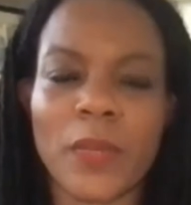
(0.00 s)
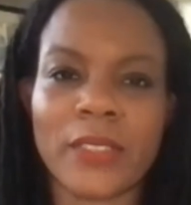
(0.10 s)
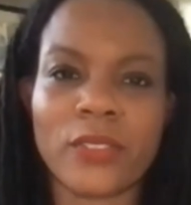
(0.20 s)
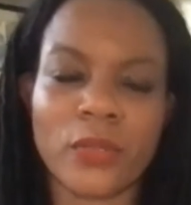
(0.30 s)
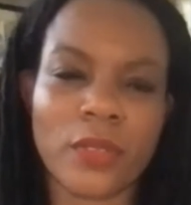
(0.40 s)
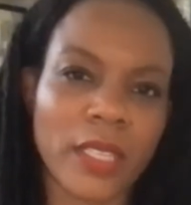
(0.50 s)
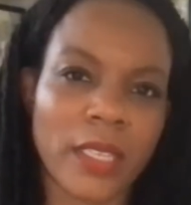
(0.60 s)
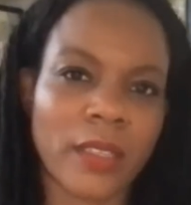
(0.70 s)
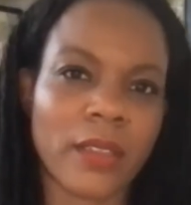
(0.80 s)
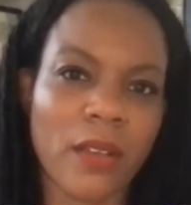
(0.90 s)
I do
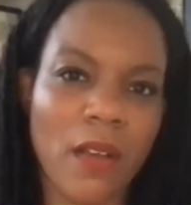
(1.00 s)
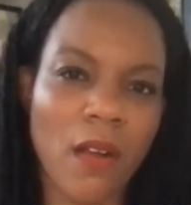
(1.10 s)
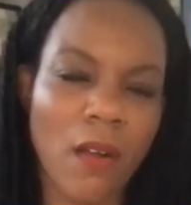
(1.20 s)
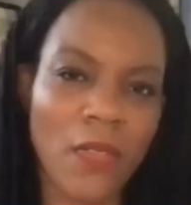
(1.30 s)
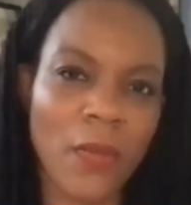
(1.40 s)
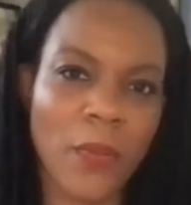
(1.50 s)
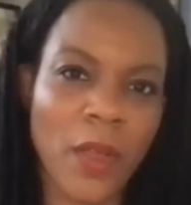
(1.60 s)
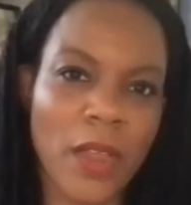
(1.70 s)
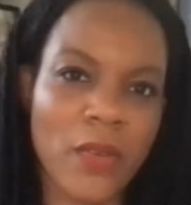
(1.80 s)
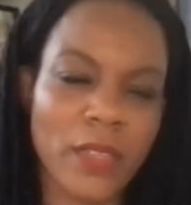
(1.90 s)
think
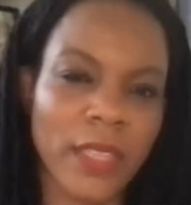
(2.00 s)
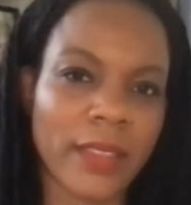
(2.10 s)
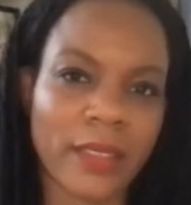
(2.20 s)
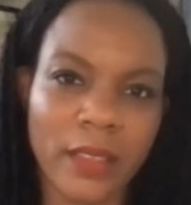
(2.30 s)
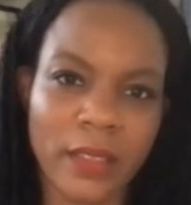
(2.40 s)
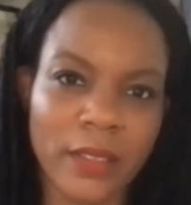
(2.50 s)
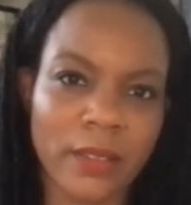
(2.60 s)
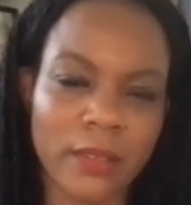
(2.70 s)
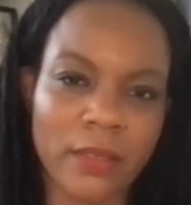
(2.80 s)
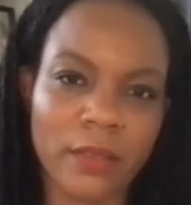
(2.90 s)

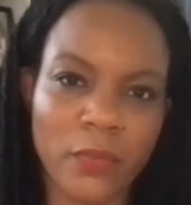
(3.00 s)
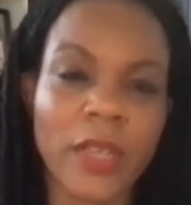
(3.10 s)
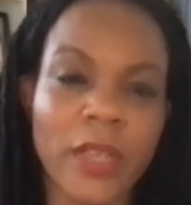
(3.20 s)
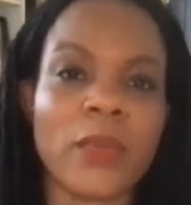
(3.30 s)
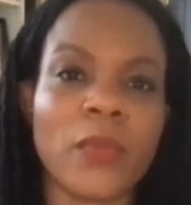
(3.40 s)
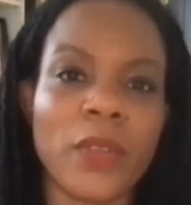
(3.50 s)
we're